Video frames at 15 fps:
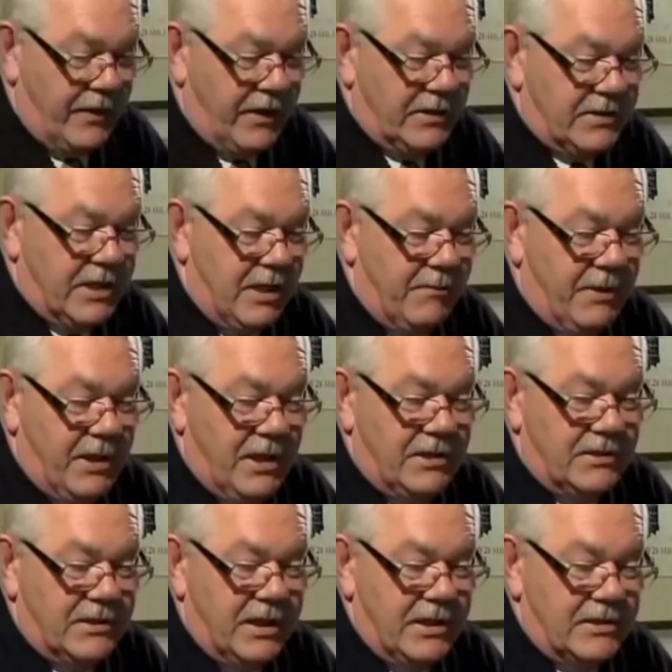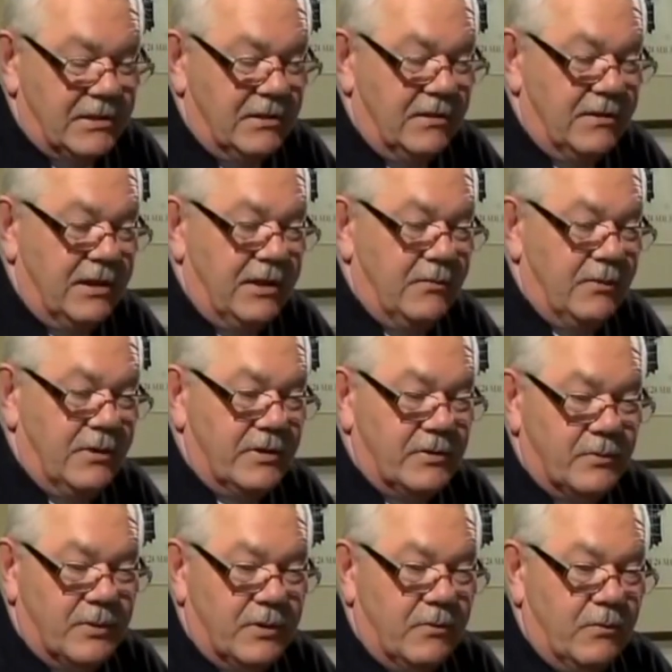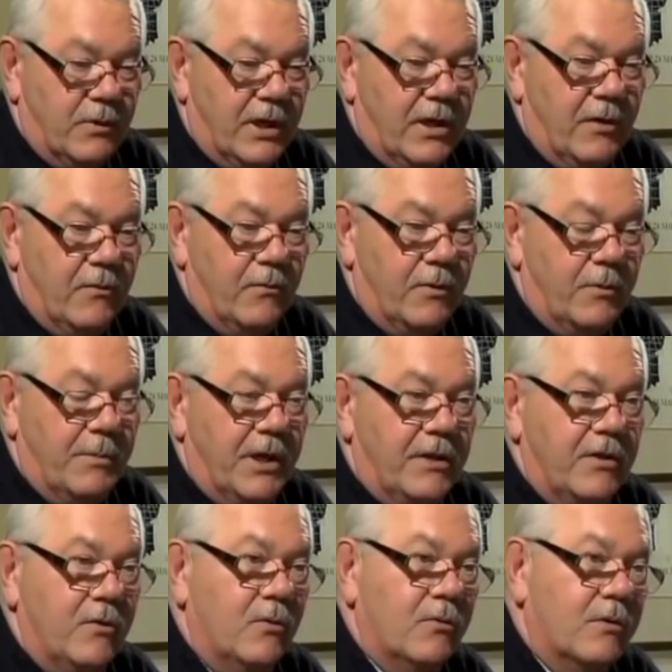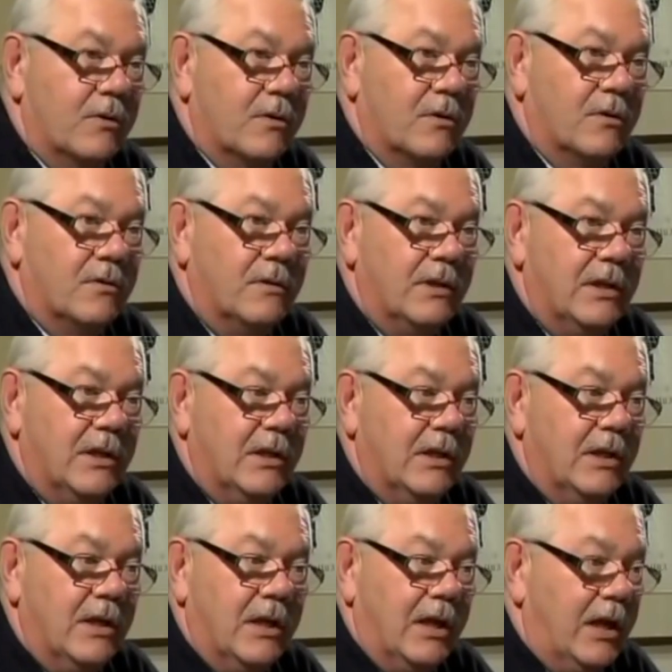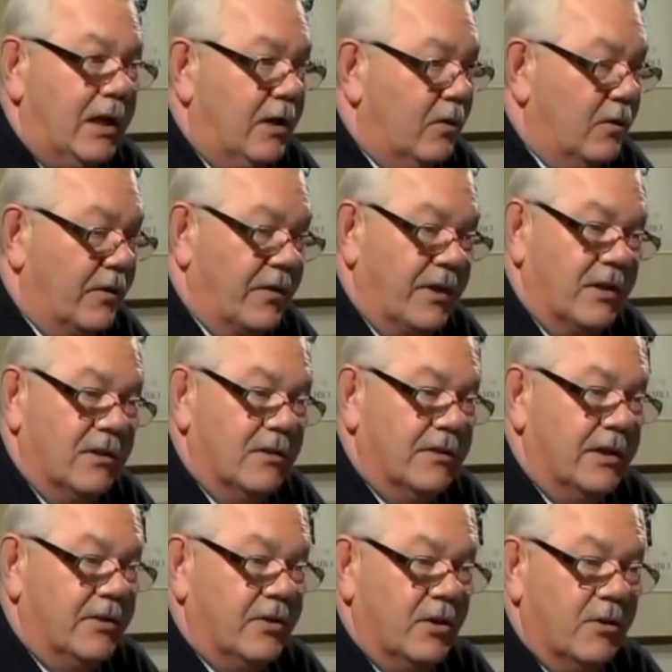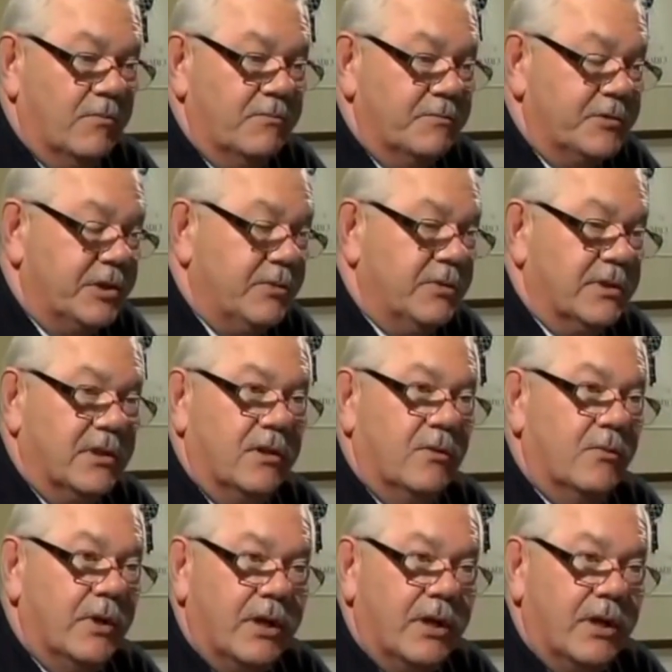of the things Tommy Hodges asked Little D was, well, why? What about the old girl? And the only thing Little D told him, she was in the